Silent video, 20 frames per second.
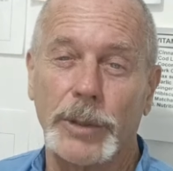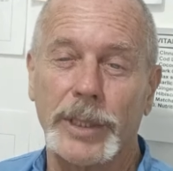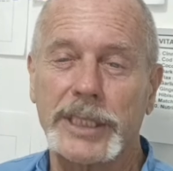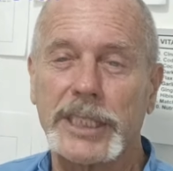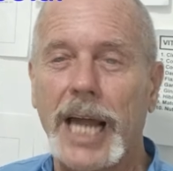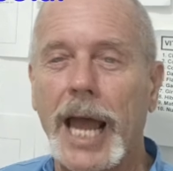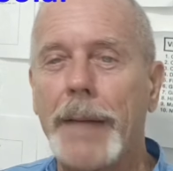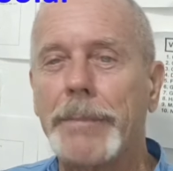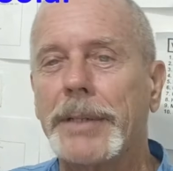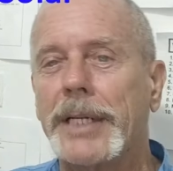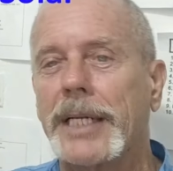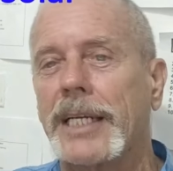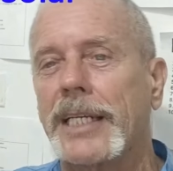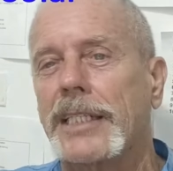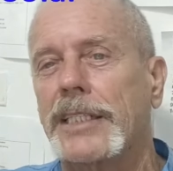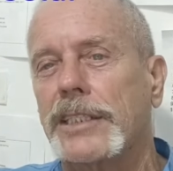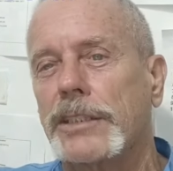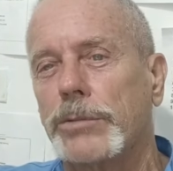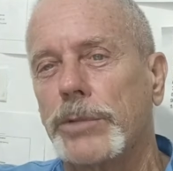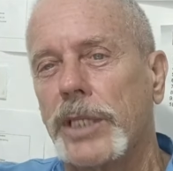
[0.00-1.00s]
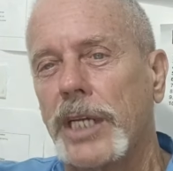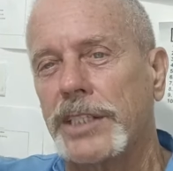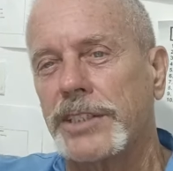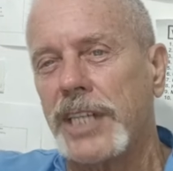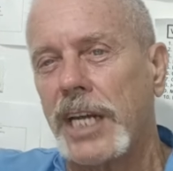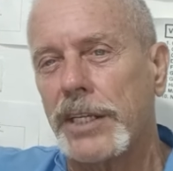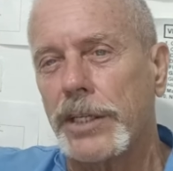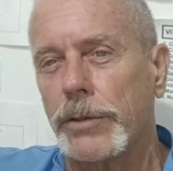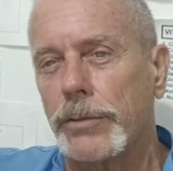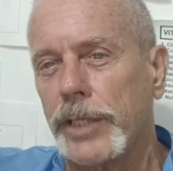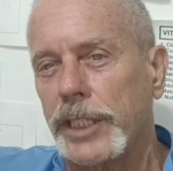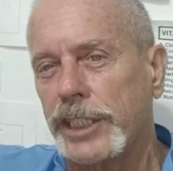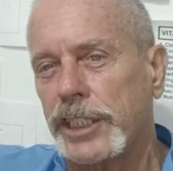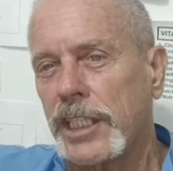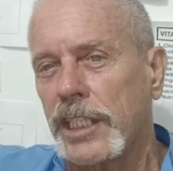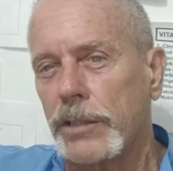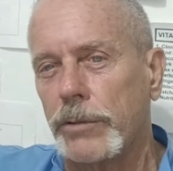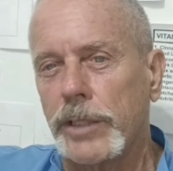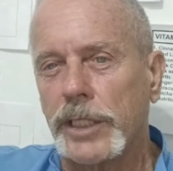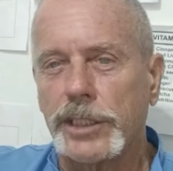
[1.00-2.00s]
What's happening is when they say the rich
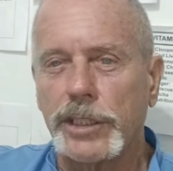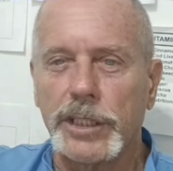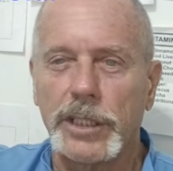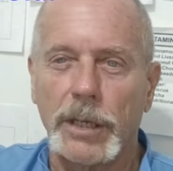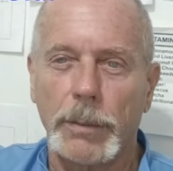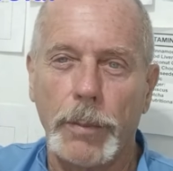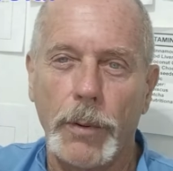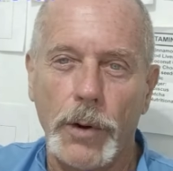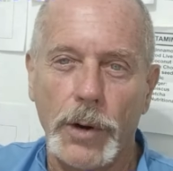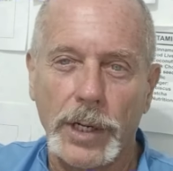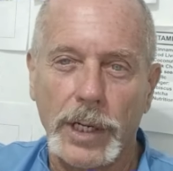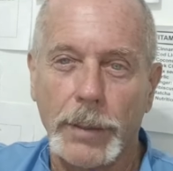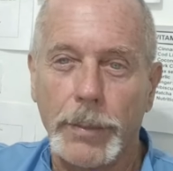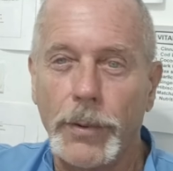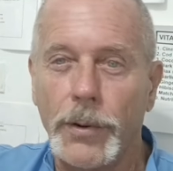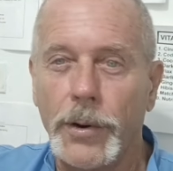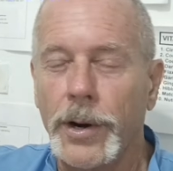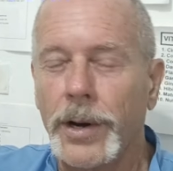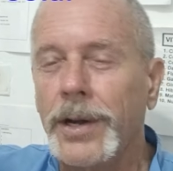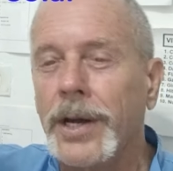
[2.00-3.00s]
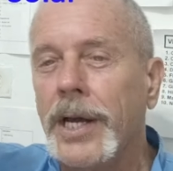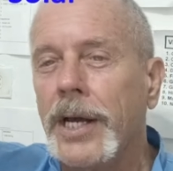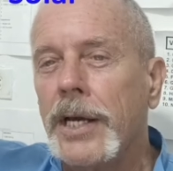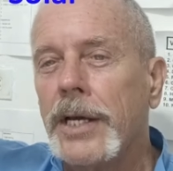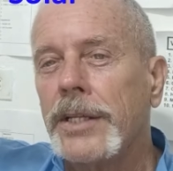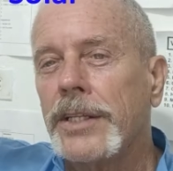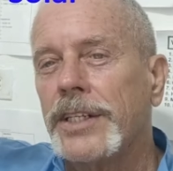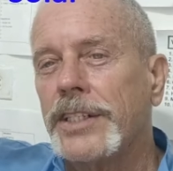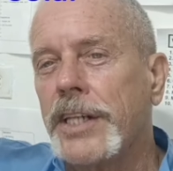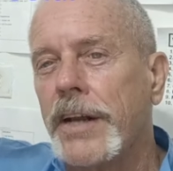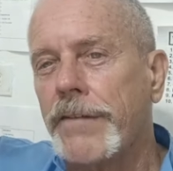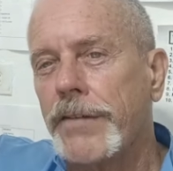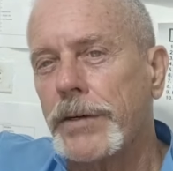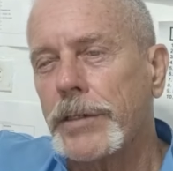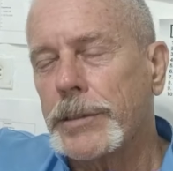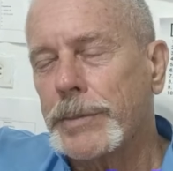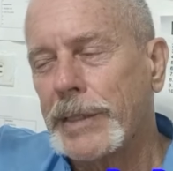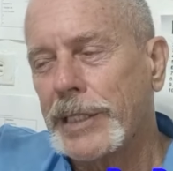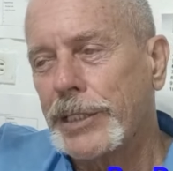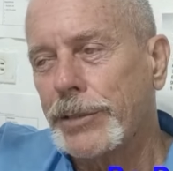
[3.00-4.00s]
get richer and the poor get poorer, the
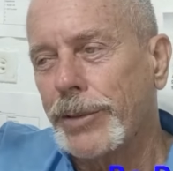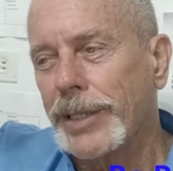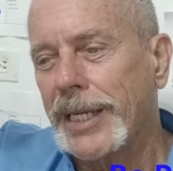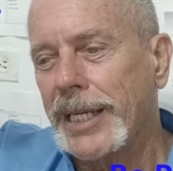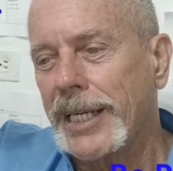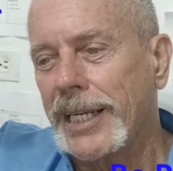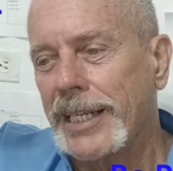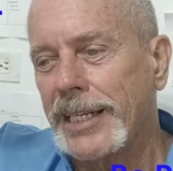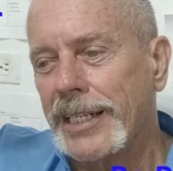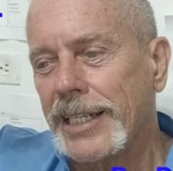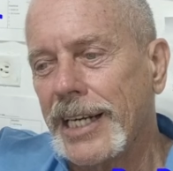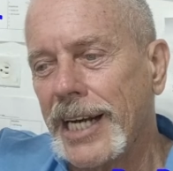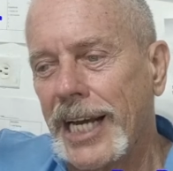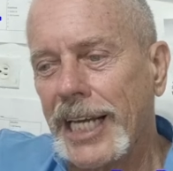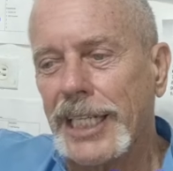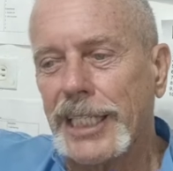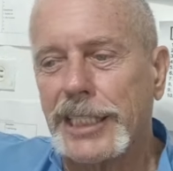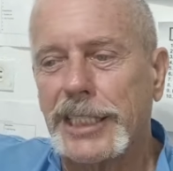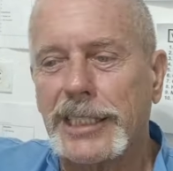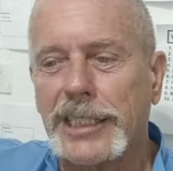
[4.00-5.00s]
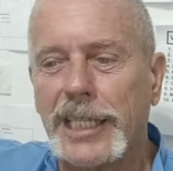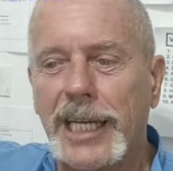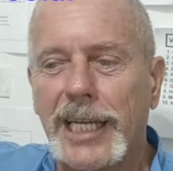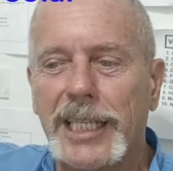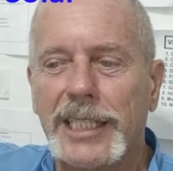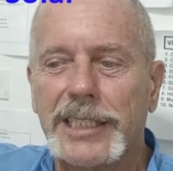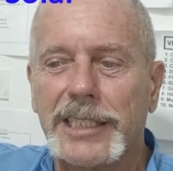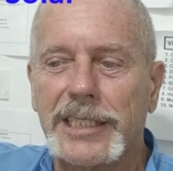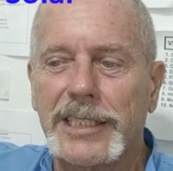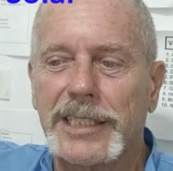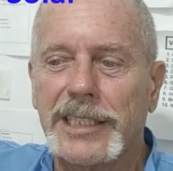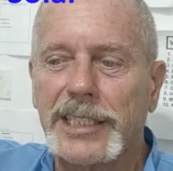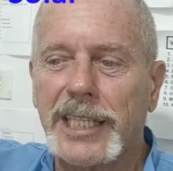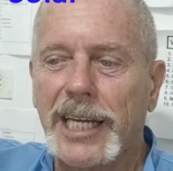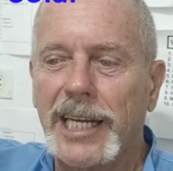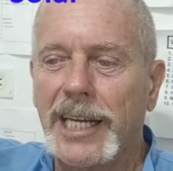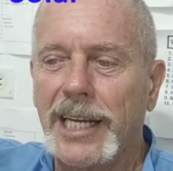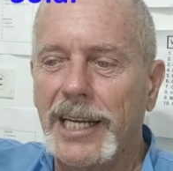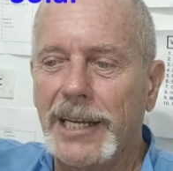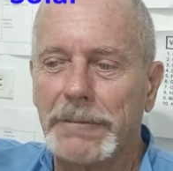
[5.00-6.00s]
difference between the United States and,
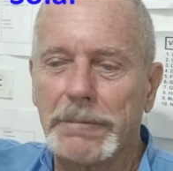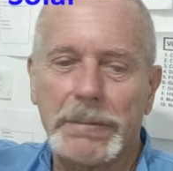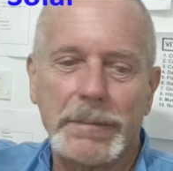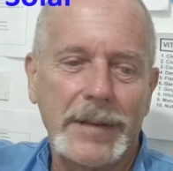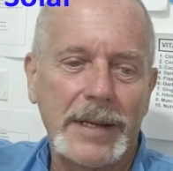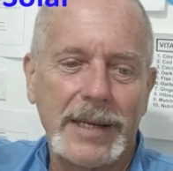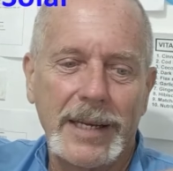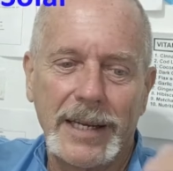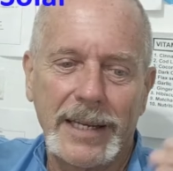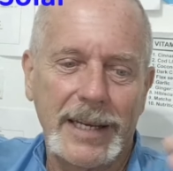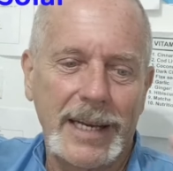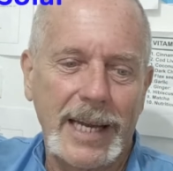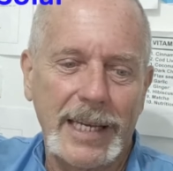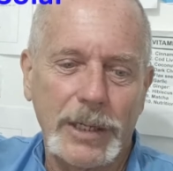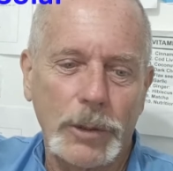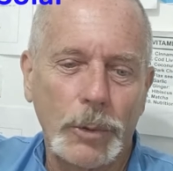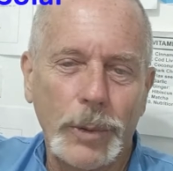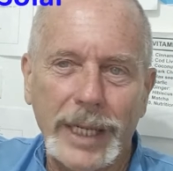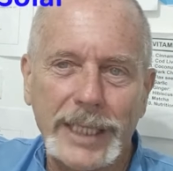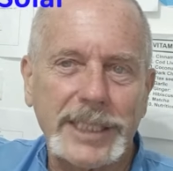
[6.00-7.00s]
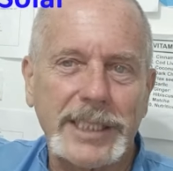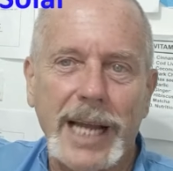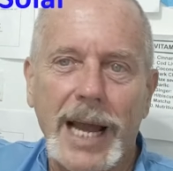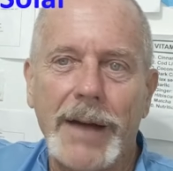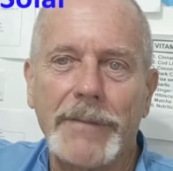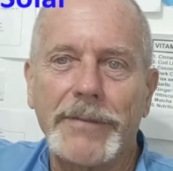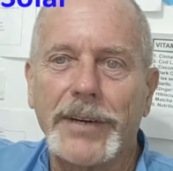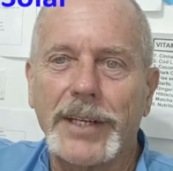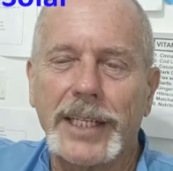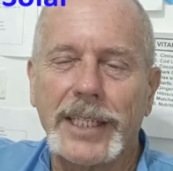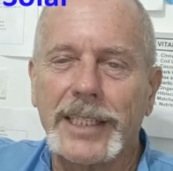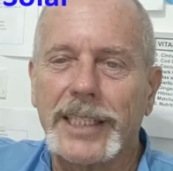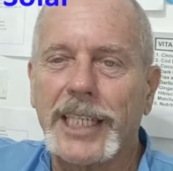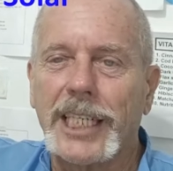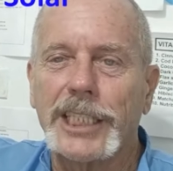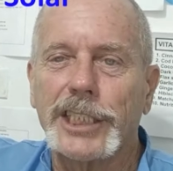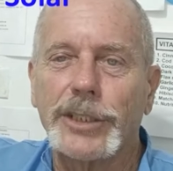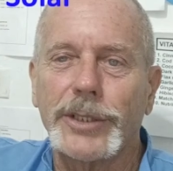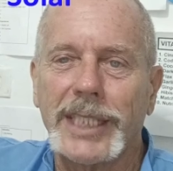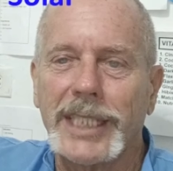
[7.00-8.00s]
say, like a West African
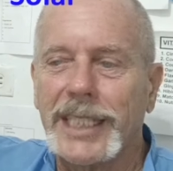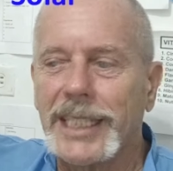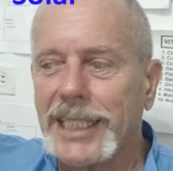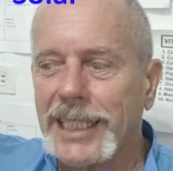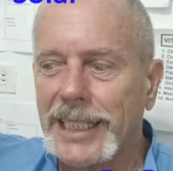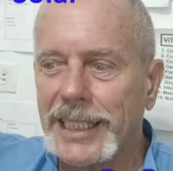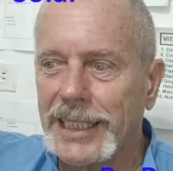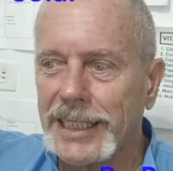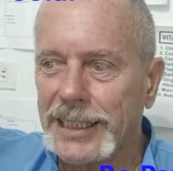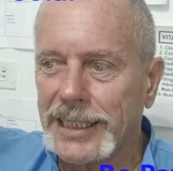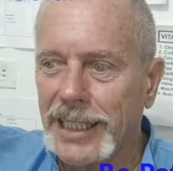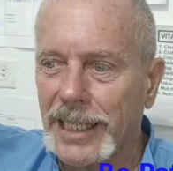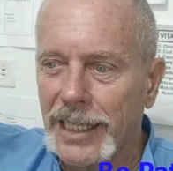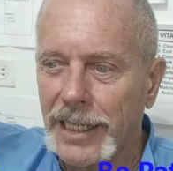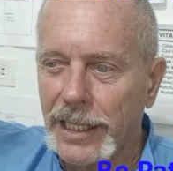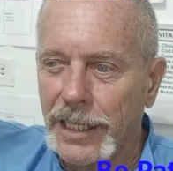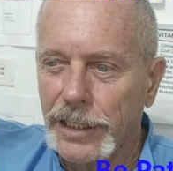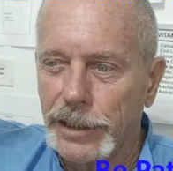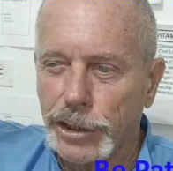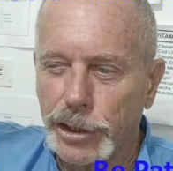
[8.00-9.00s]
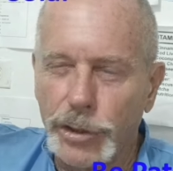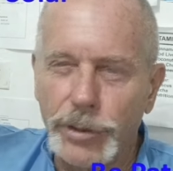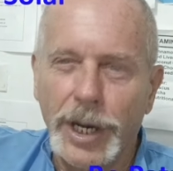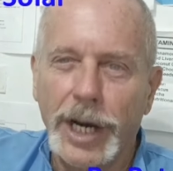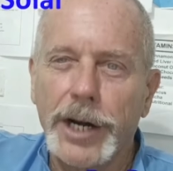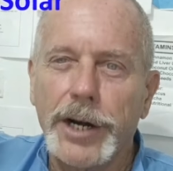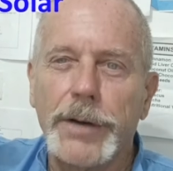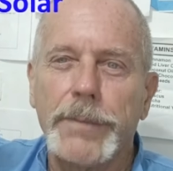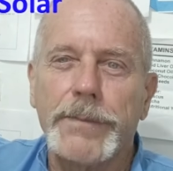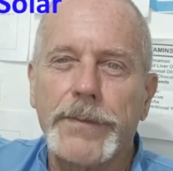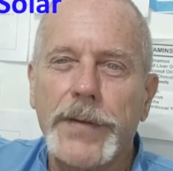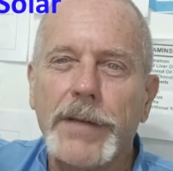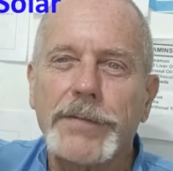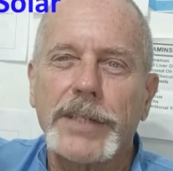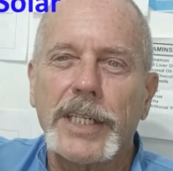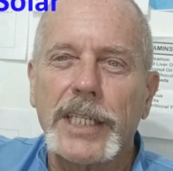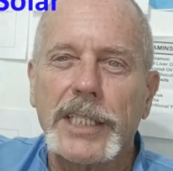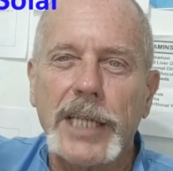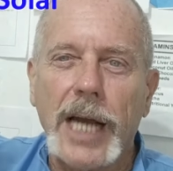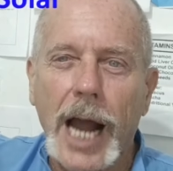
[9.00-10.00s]
country is
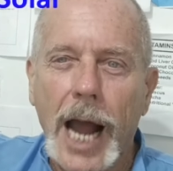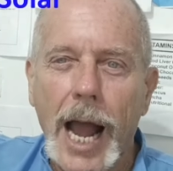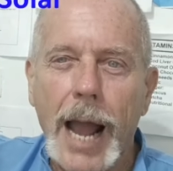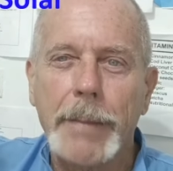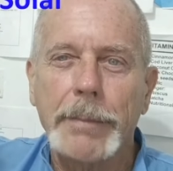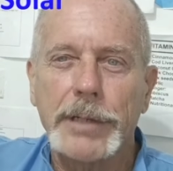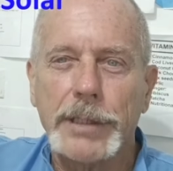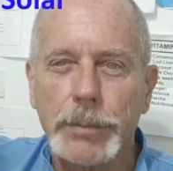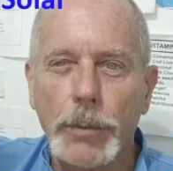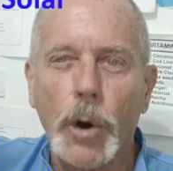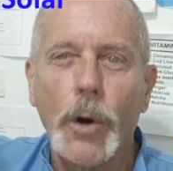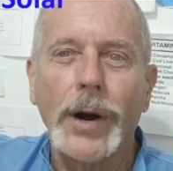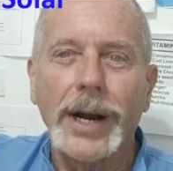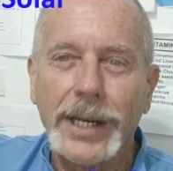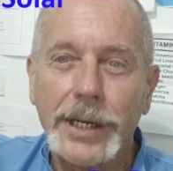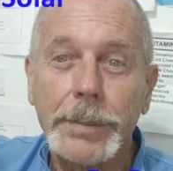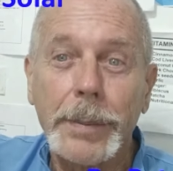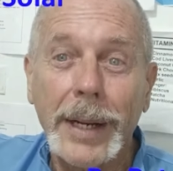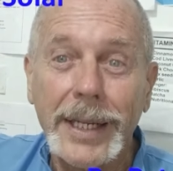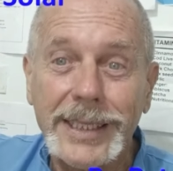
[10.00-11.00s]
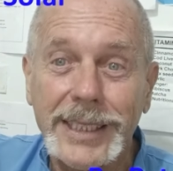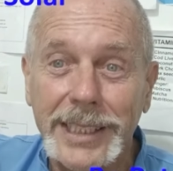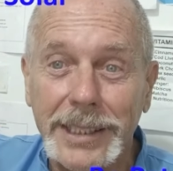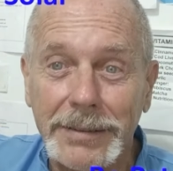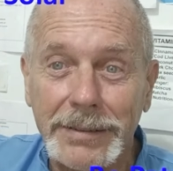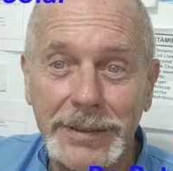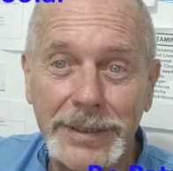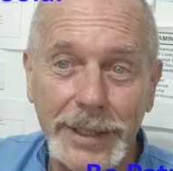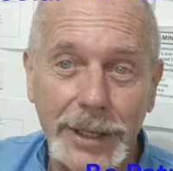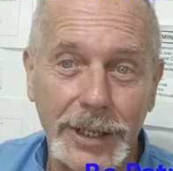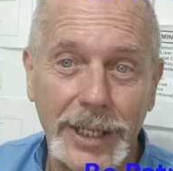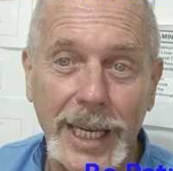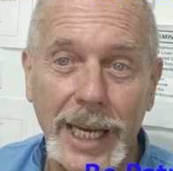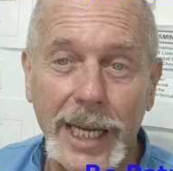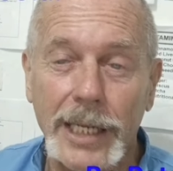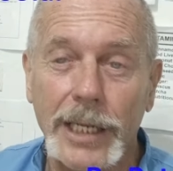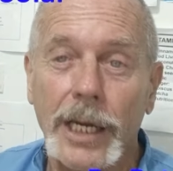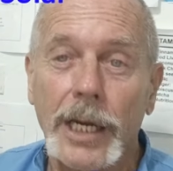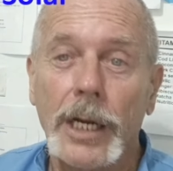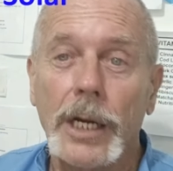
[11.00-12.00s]
250 times more expensive,
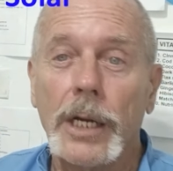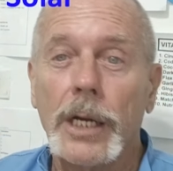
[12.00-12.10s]
okay?